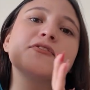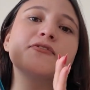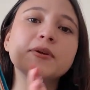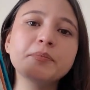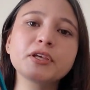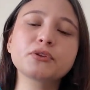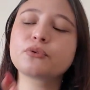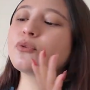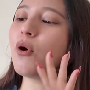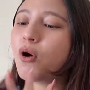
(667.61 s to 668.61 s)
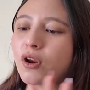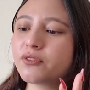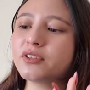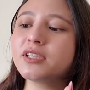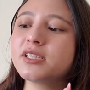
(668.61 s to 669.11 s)
I'll be flipping through
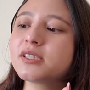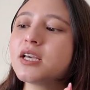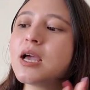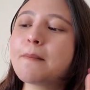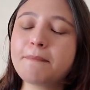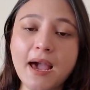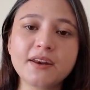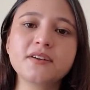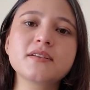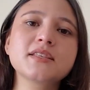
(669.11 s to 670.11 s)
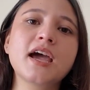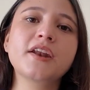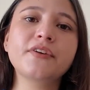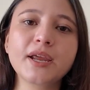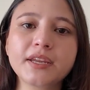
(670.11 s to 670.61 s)
all of these
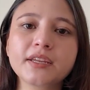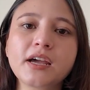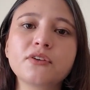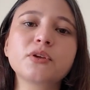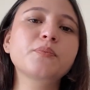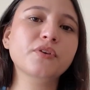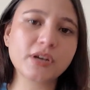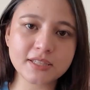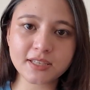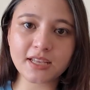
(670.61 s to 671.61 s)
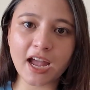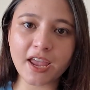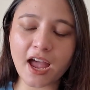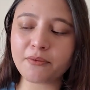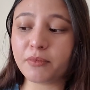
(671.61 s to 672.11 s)
planners and writing down the
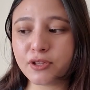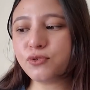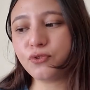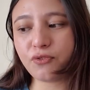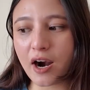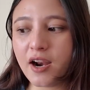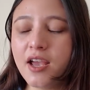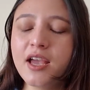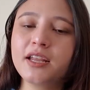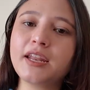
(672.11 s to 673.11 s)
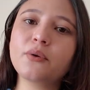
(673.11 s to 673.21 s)
progresses I have made so far.